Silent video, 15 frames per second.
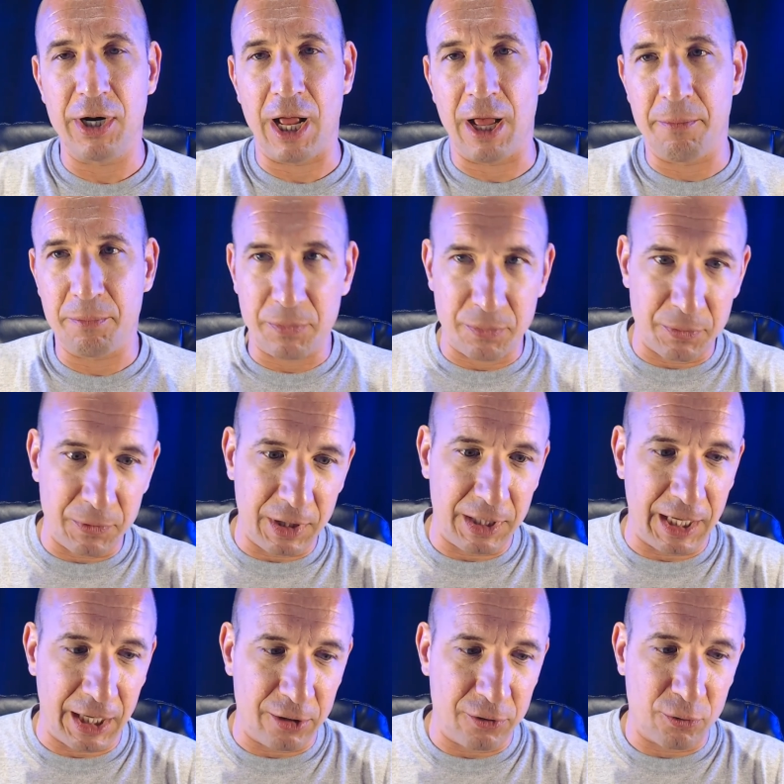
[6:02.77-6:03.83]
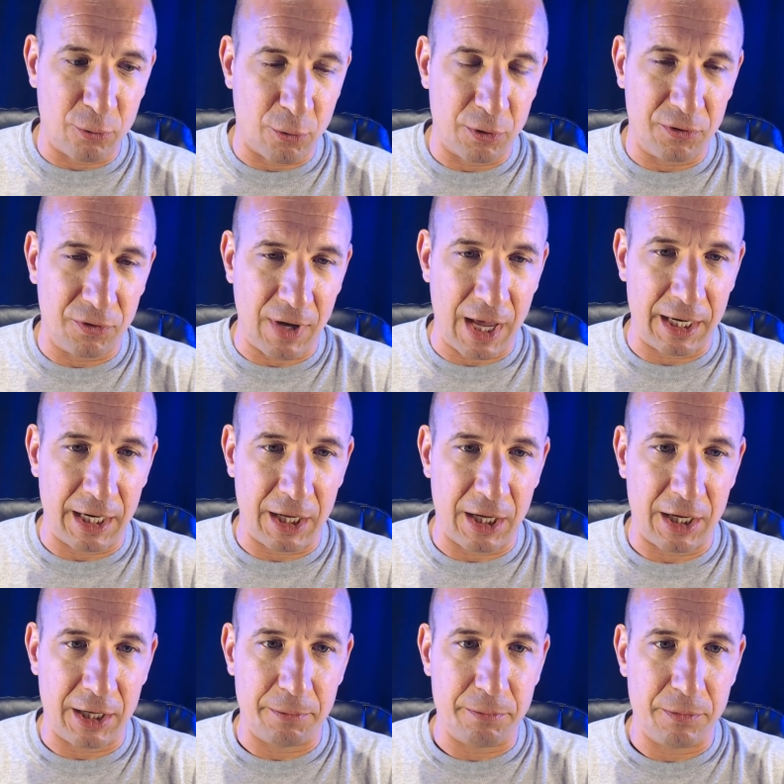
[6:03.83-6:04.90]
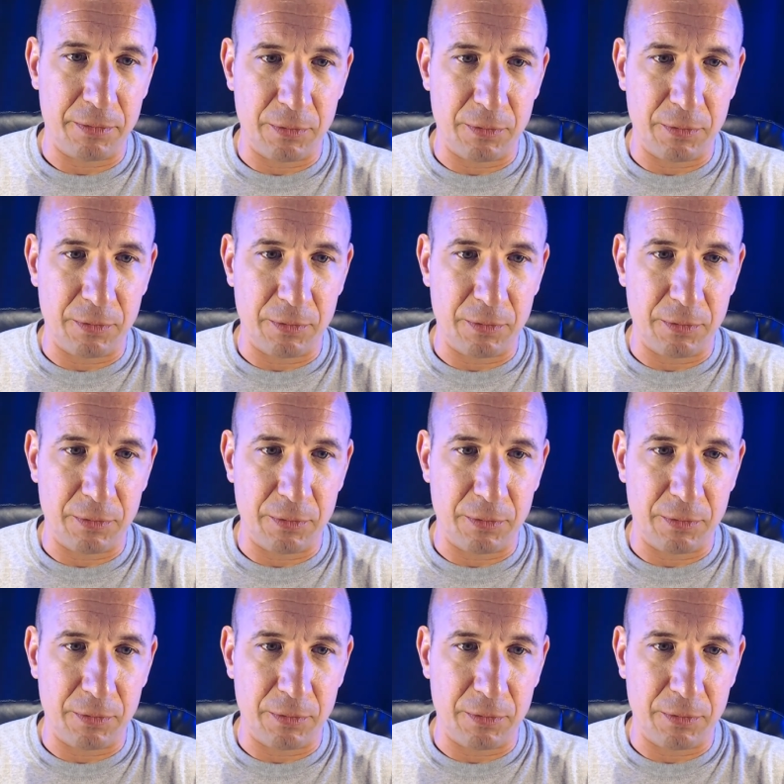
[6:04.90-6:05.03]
I'm leaning towards that